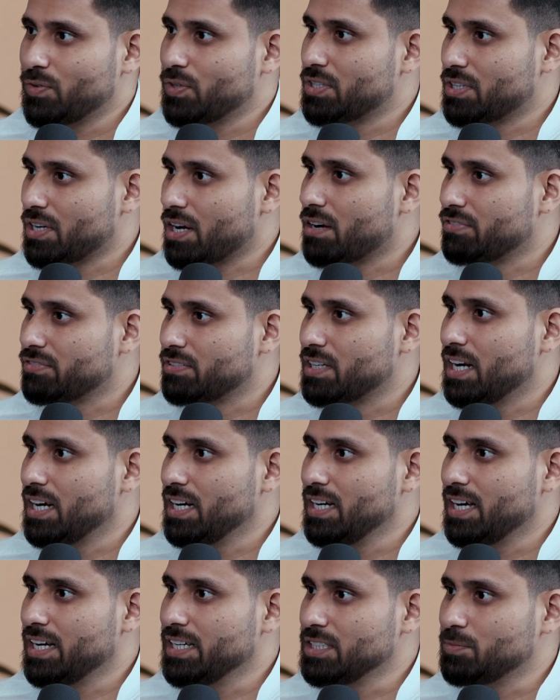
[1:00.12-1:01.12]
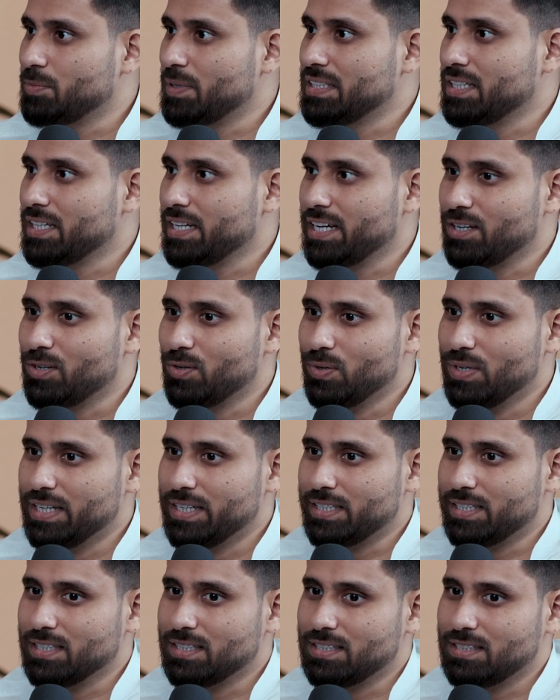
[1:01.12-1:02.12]
there were draft guidelines by the
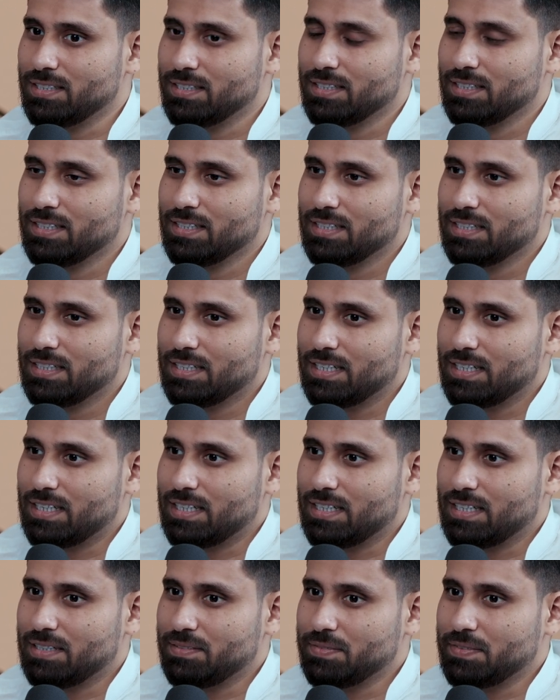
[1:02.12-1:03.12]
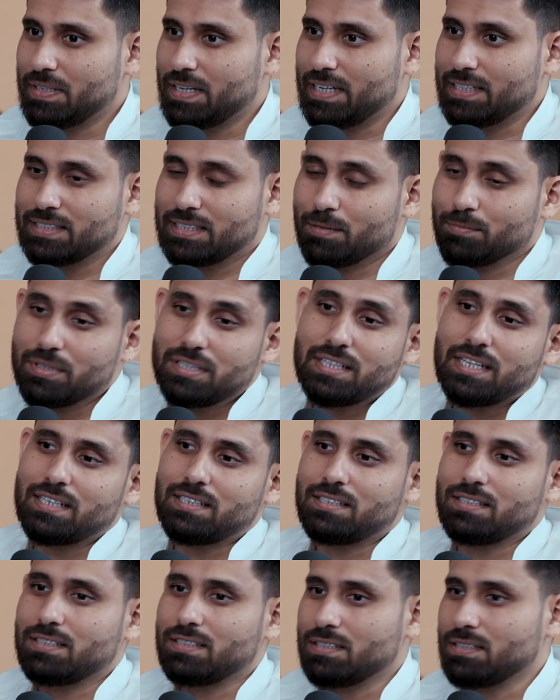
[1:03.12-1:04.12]
regulator, and something
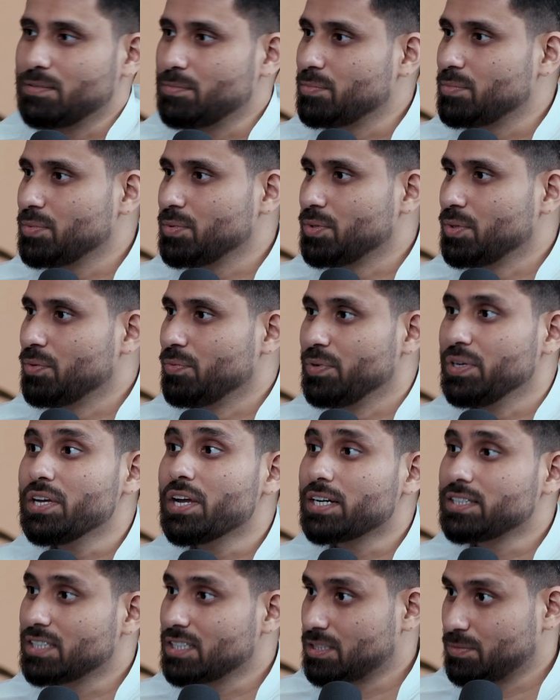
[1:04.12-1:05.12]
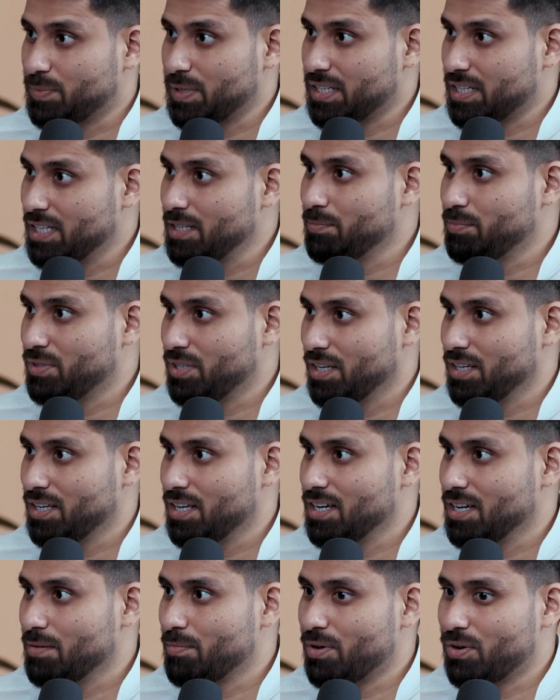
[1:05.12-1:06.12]
that, we at Juspay keep
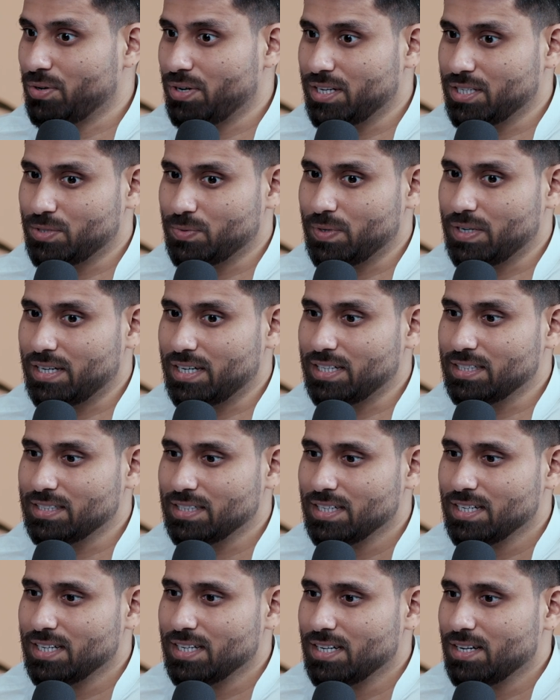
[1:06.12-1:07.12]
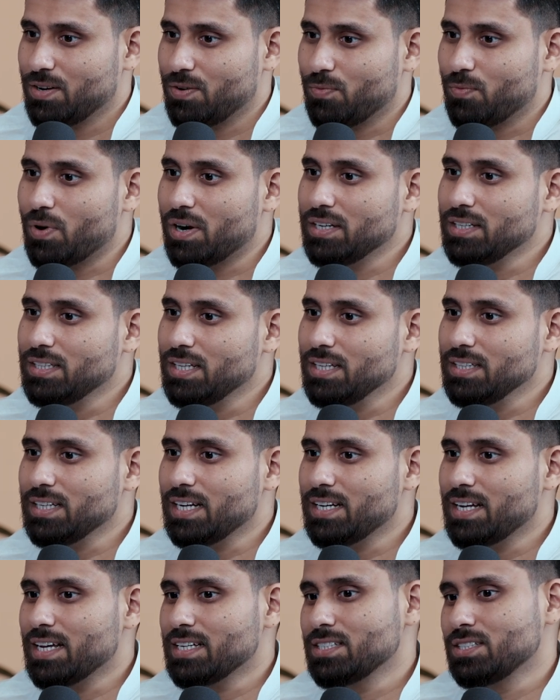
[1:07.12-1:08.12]
thinking about as well. That one thing
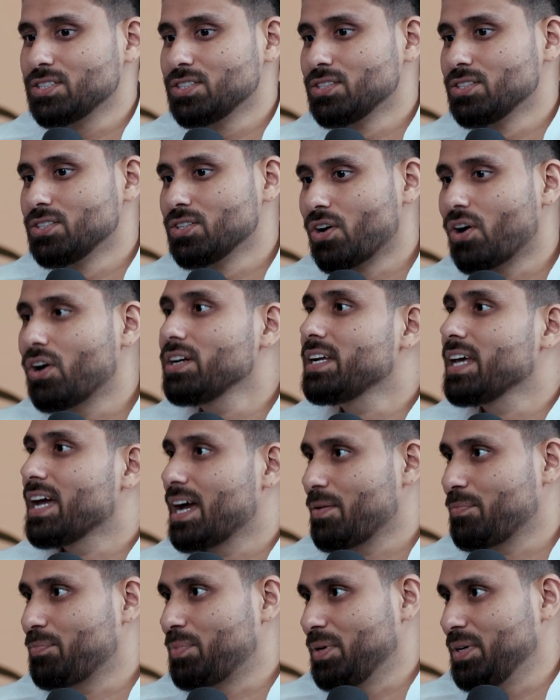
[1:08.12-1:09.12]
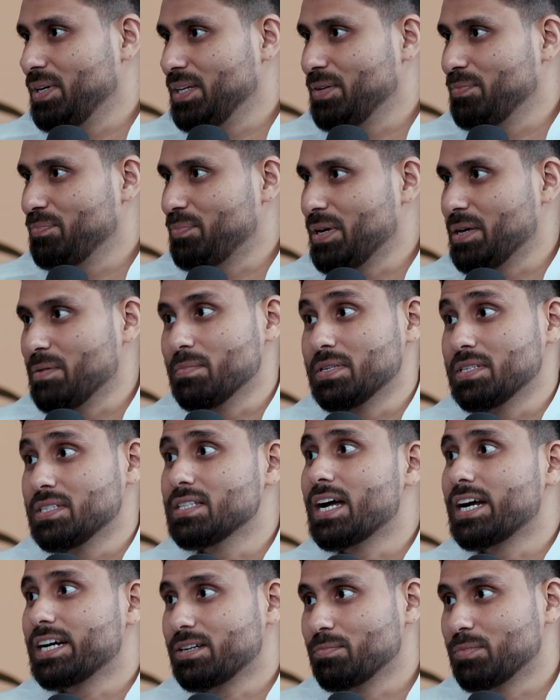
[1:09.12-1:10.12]
that has not happened in payments
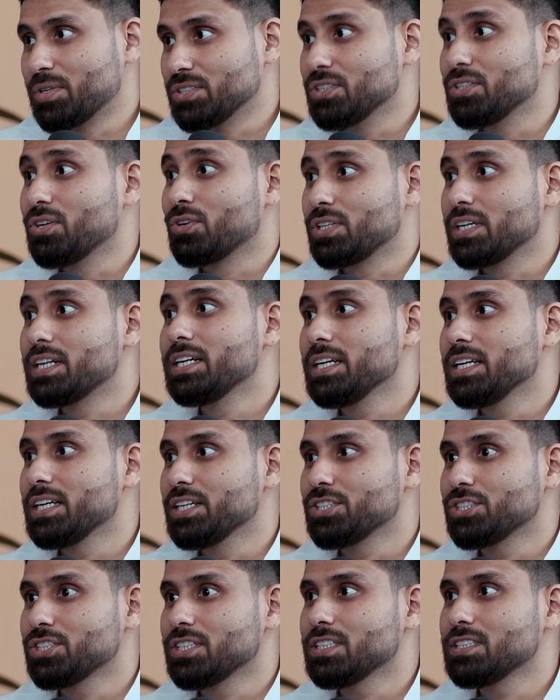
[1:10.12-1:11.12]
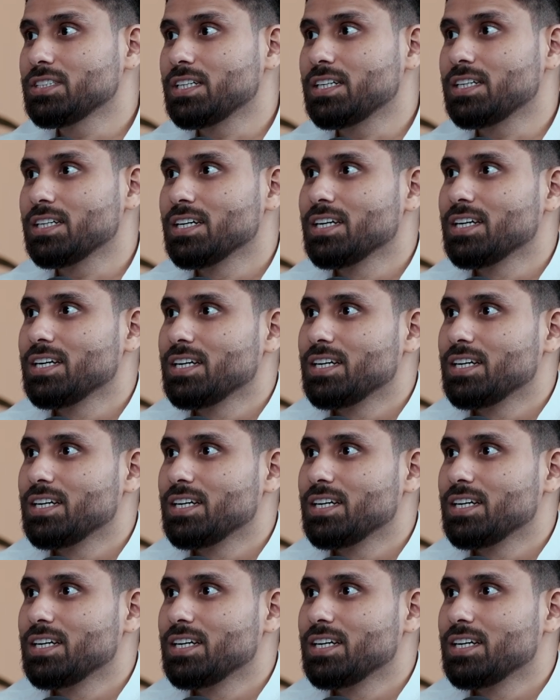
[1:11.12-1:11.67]
that much in authentication is that